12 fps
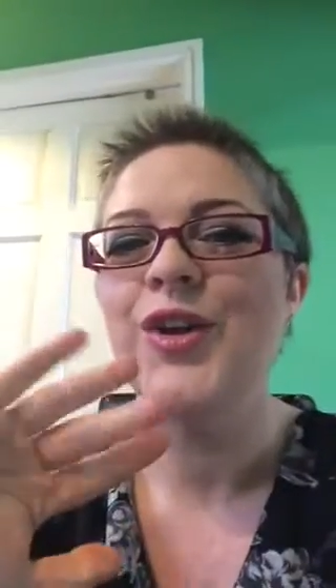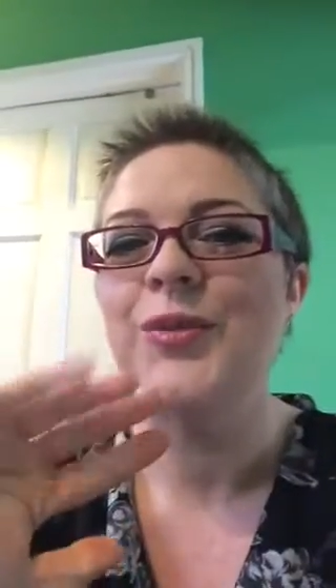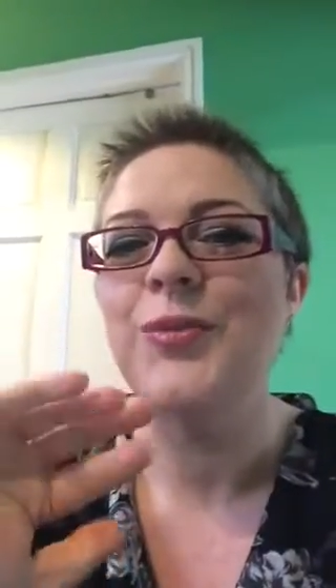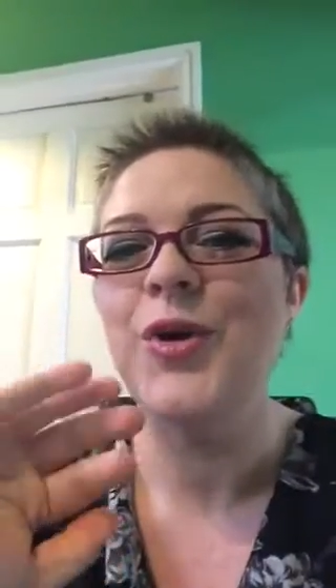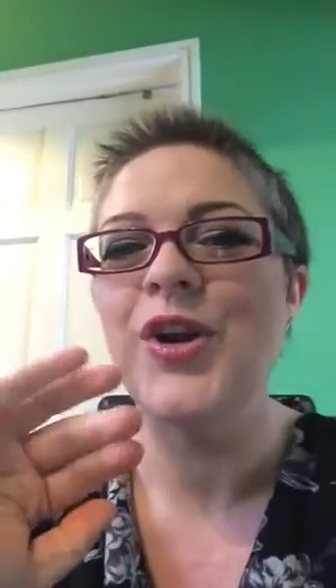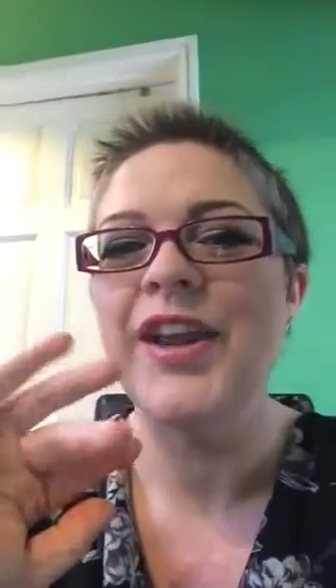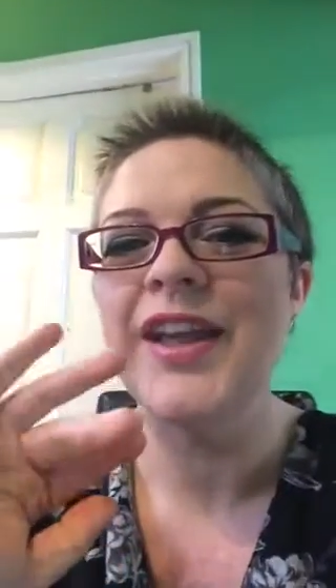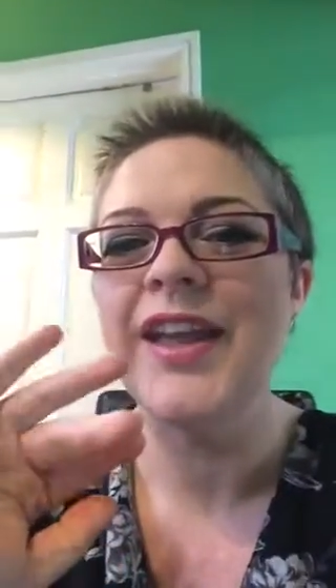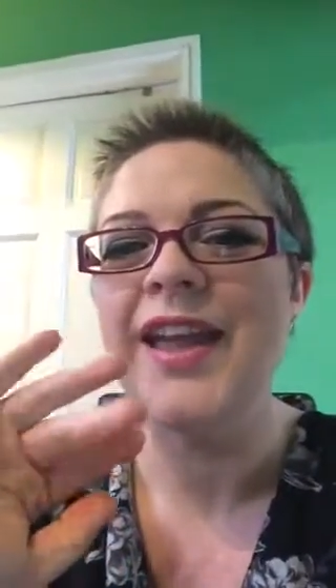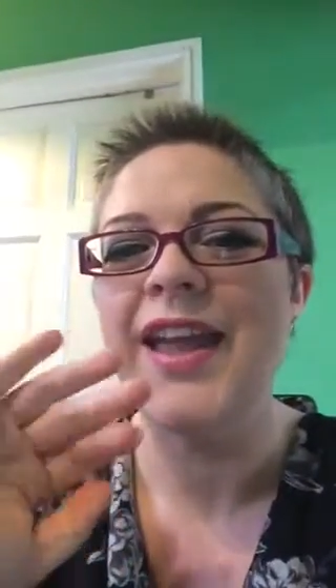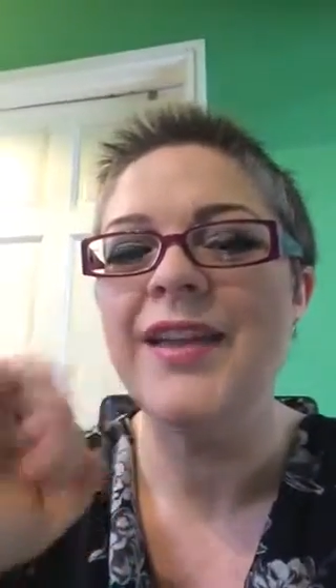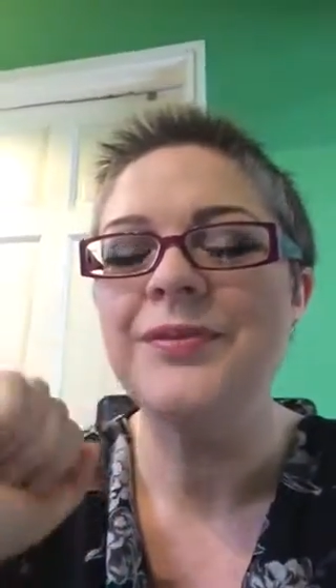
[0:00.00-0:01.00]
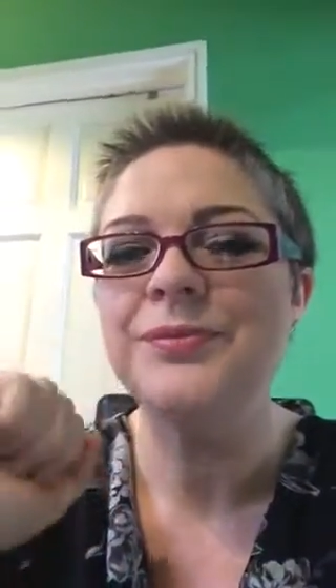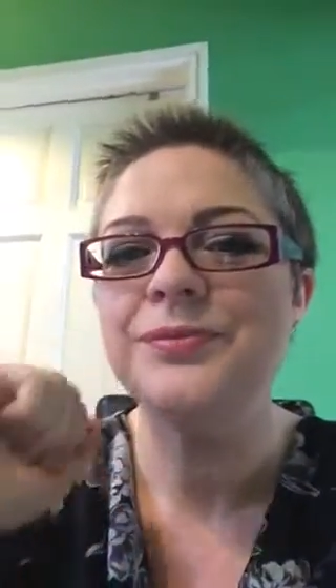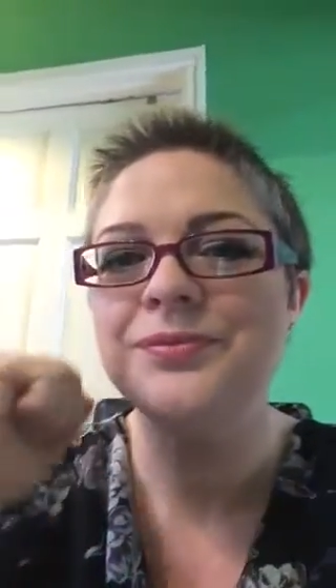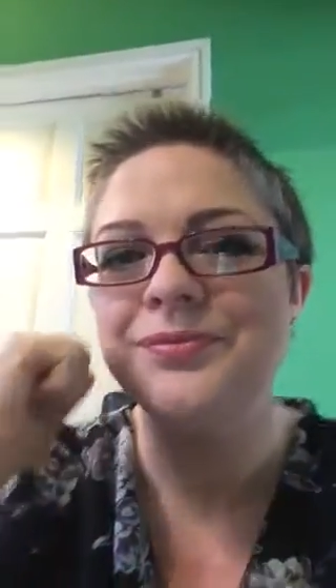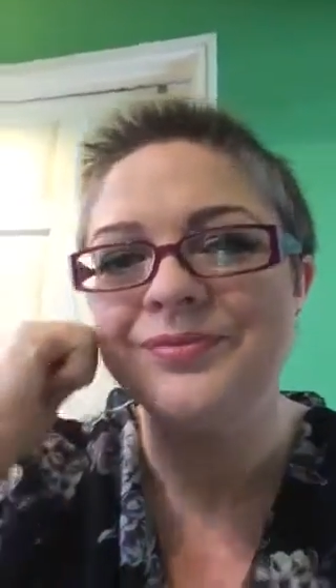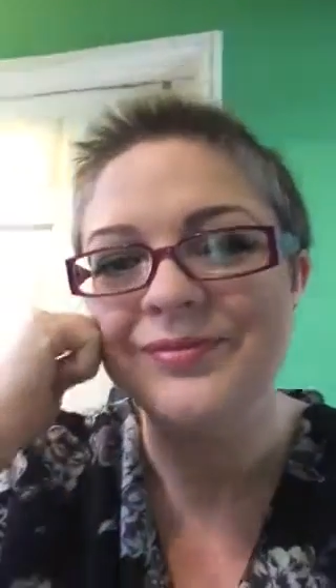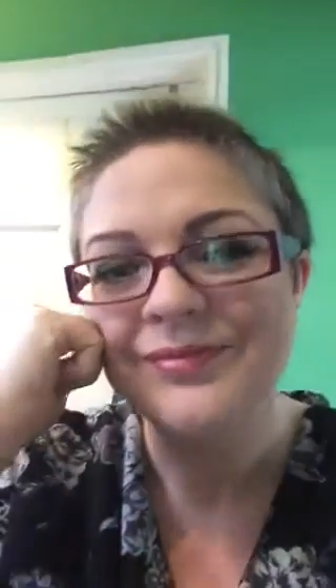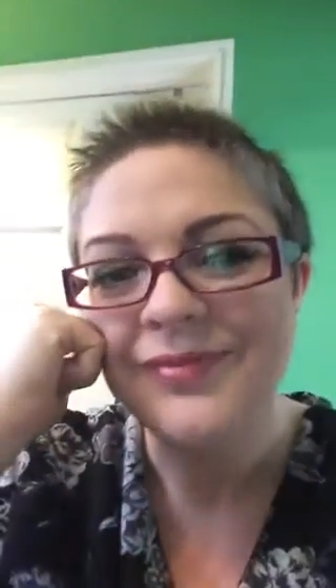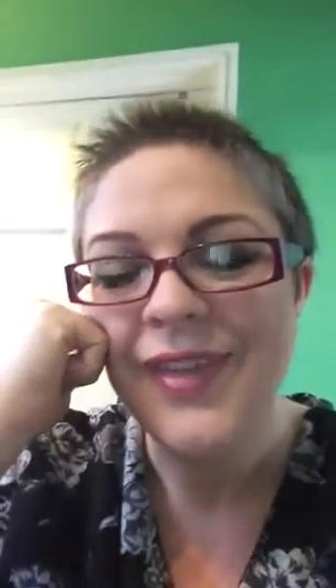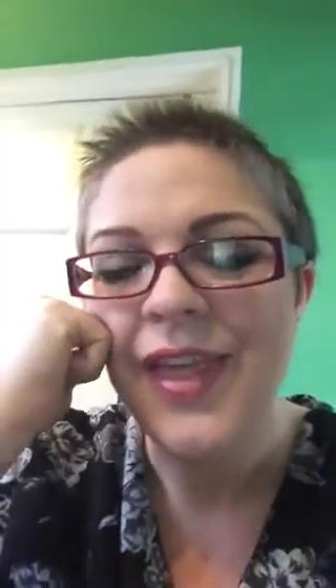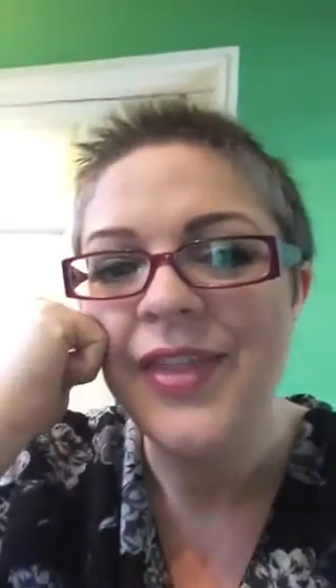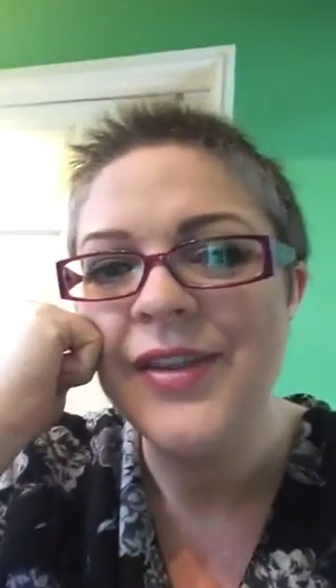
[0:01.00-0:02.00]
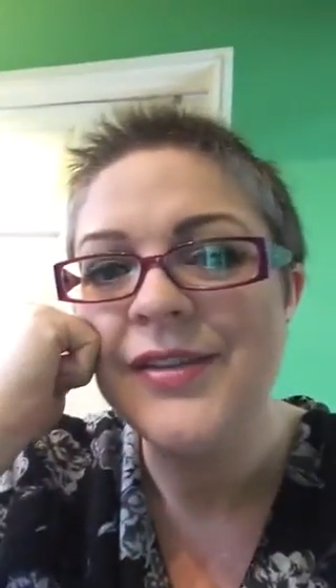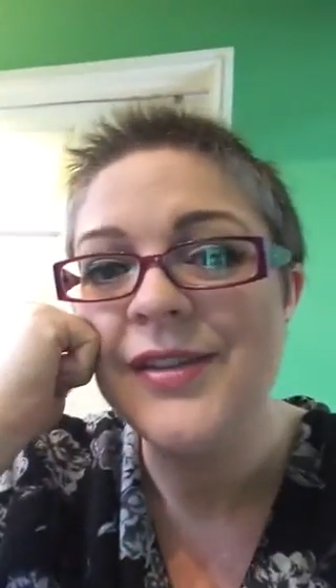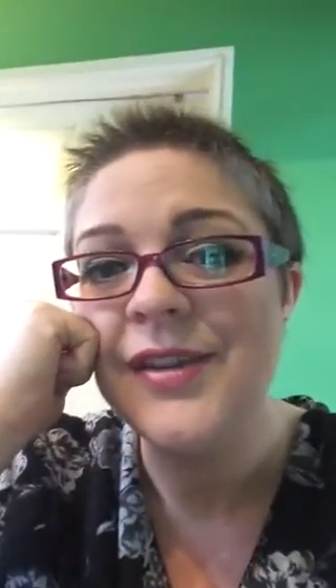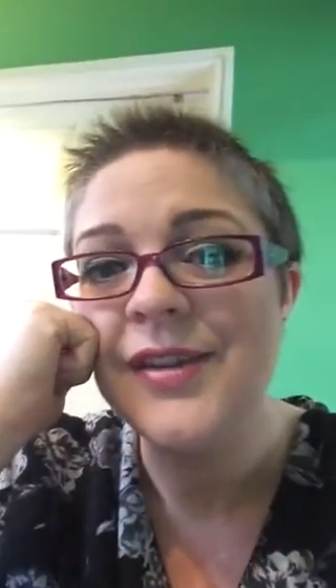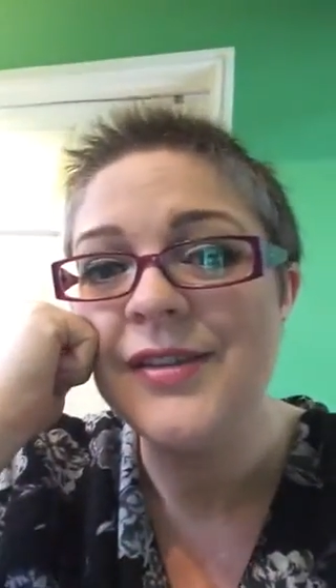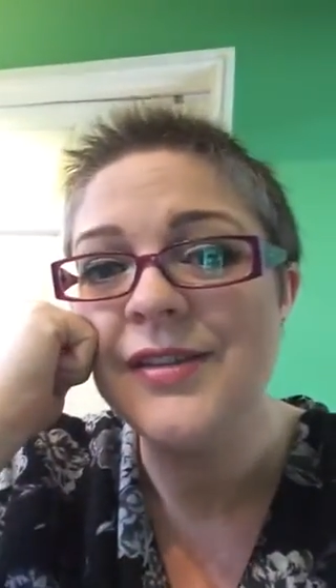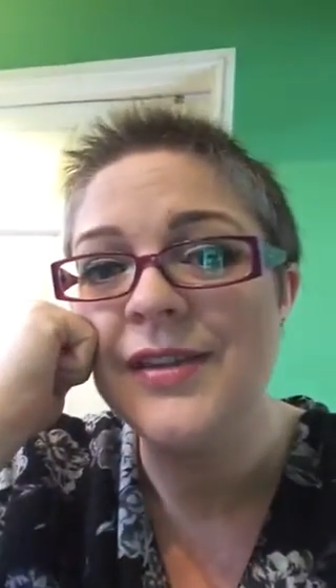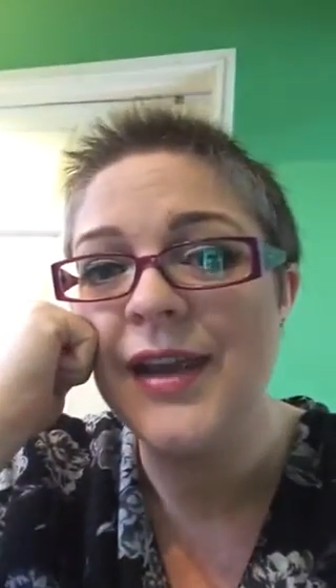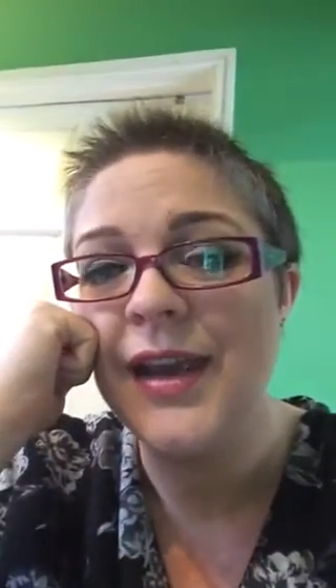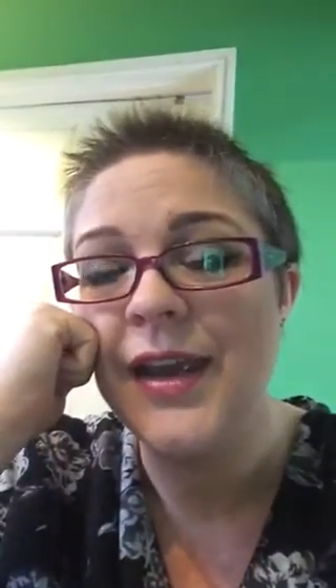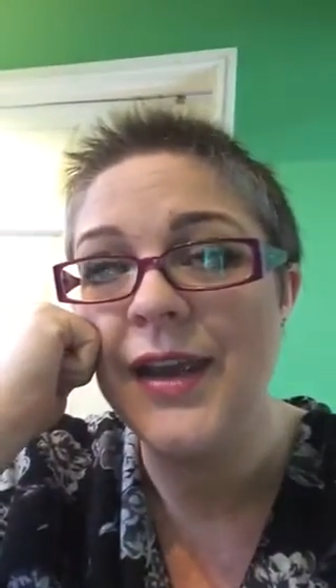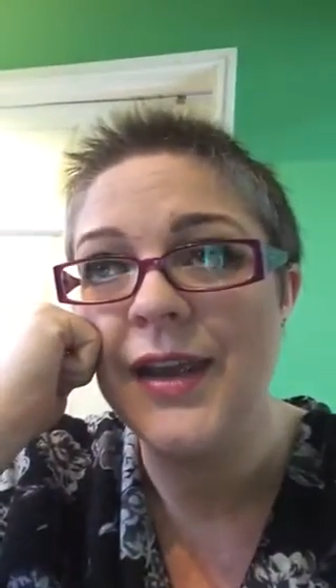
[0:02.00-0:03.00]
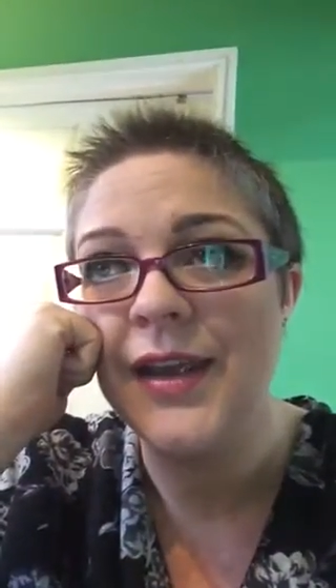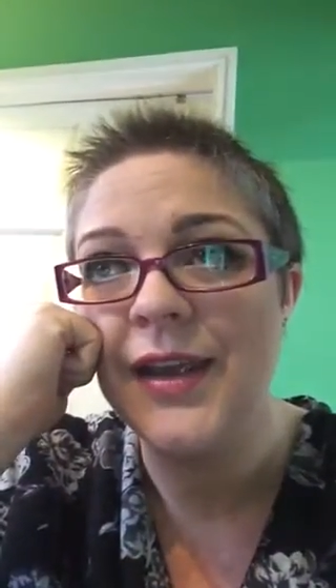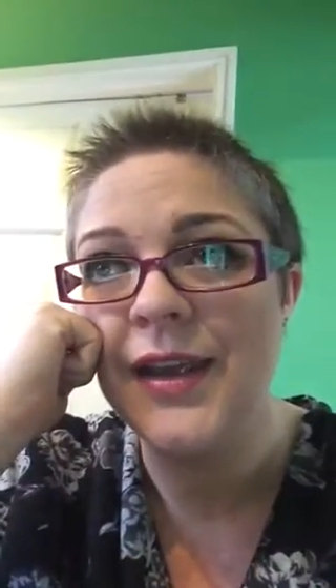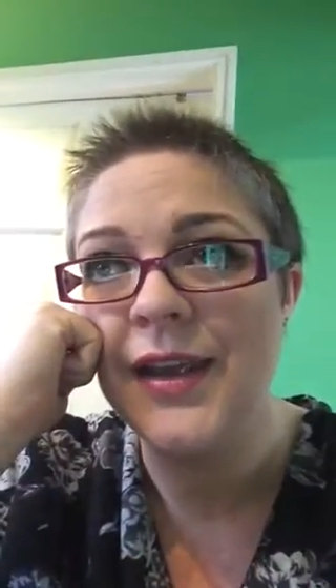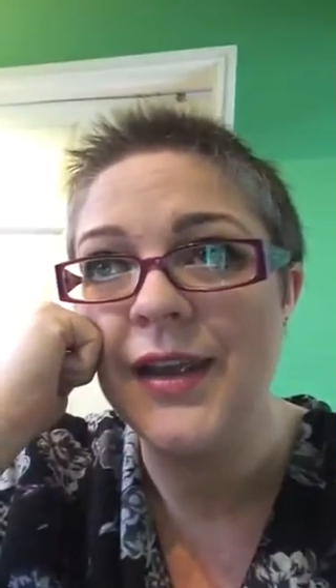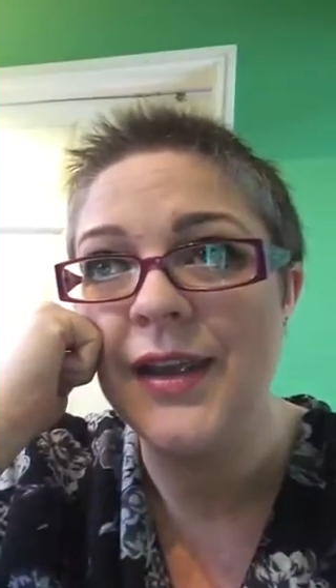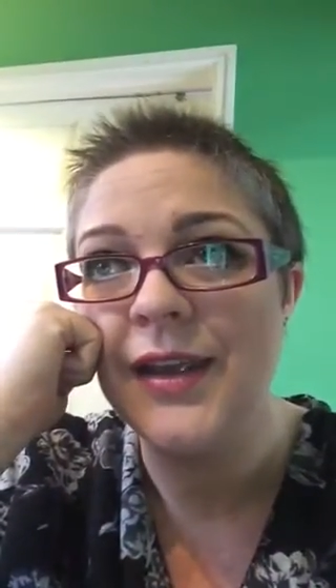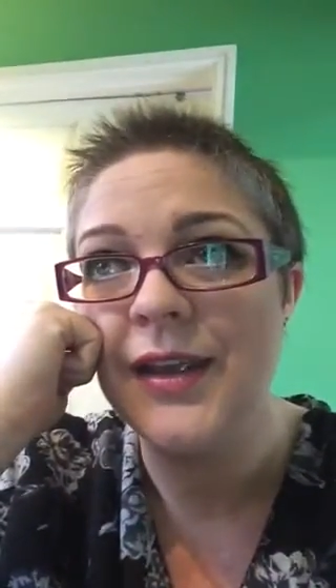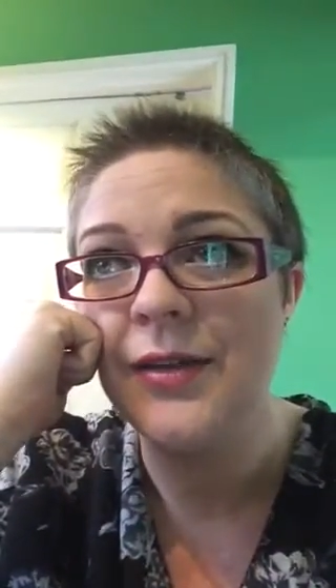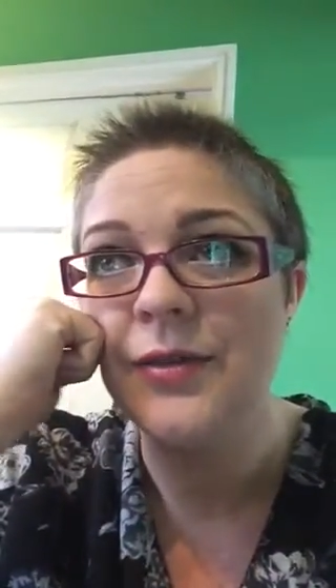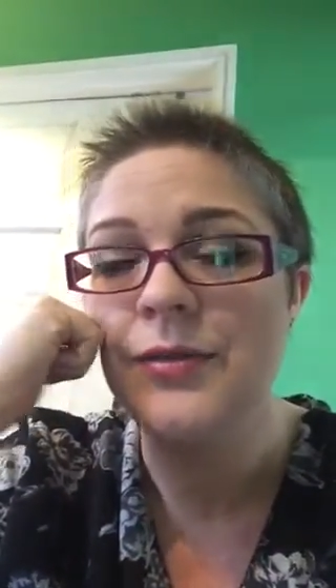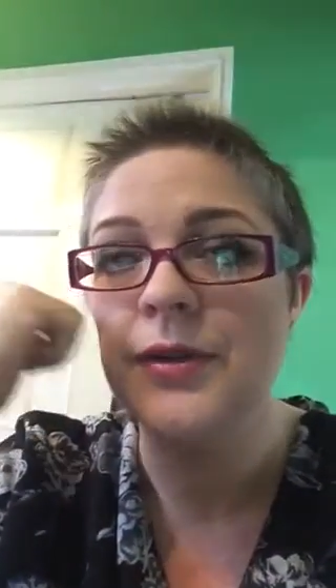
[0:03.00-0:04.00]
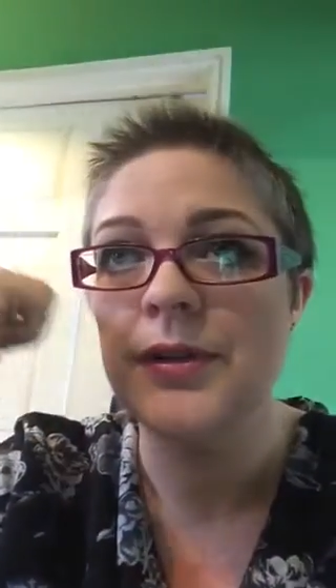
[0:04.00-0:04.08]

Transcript: Good morning again. This is day,